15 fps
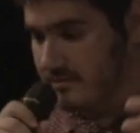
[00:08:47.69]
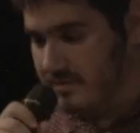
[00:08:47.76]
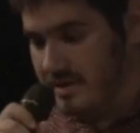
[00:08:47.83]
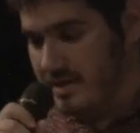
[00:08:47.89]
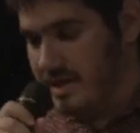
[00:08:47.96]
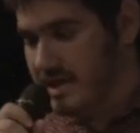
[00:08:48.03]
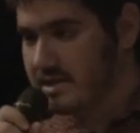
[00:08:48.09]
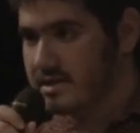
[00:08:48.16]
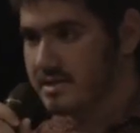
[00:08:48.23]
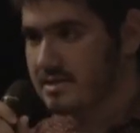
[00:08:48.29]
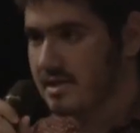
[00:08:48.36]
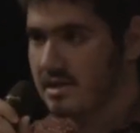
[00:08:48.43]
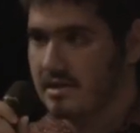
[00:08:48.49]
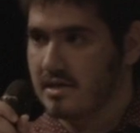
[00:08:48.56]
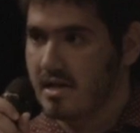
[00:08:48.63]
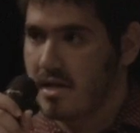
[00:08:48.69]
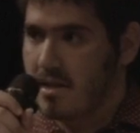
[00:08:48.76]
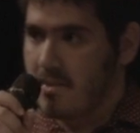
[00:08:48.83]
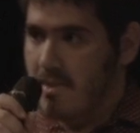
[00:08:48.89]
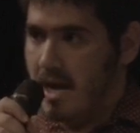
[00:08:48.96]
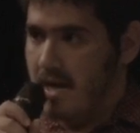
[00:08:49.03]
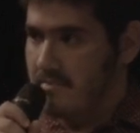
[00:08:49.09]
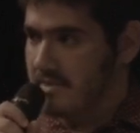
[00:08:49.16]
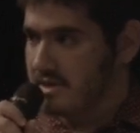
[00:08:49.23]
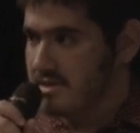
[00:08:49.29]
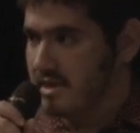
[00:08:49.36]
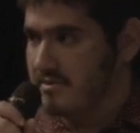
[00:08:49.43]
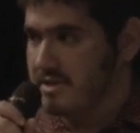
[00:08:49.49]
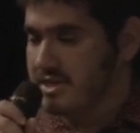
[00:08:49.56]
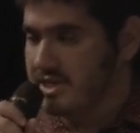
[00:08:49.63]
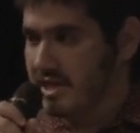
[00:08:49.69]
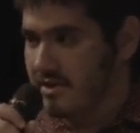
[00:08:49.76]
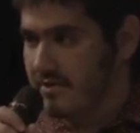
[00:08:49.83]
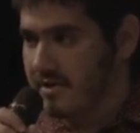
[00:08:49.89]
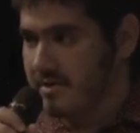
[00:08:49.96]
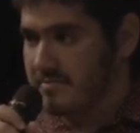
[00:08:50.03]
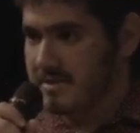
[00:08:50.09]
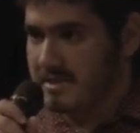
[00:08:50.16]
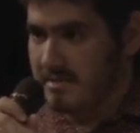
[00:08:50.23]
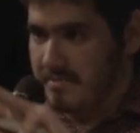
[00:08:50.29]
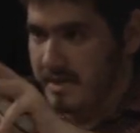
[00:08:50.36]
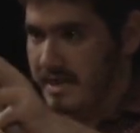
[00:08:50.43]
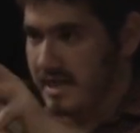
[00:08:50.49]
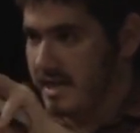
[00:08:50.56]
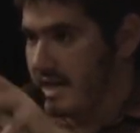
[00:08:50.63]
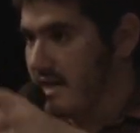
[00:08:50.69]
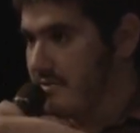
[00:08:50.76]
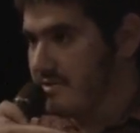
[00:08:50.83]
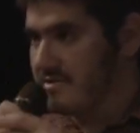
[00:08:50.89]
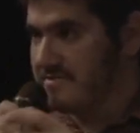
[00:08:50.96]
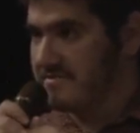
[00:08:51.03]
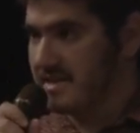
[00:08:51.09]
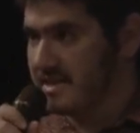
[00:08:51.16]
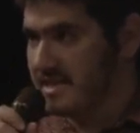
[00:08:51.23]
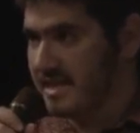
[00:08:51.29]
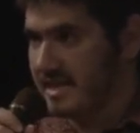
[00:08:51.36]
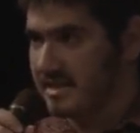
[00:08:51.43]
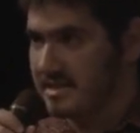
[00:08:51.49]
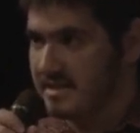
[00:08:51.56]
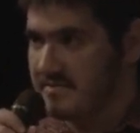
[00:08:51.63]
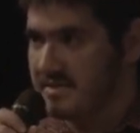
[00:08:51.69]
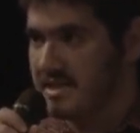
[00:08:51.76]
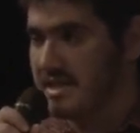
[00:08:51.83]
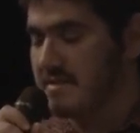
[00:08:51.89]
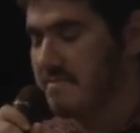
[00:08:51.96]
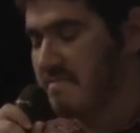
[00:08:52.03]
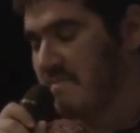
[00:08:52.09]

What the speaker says: variations on how much that would generate depending on how it would affect the activity,